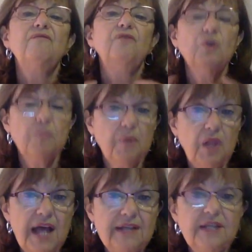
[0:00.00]

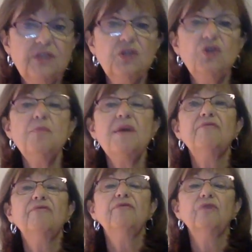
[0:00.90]
verbalizing, so you may
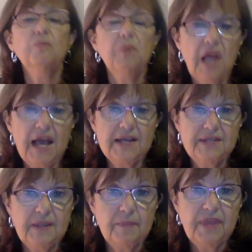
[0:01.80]
verbalize
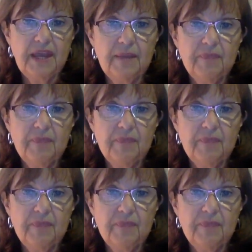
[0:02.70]
something.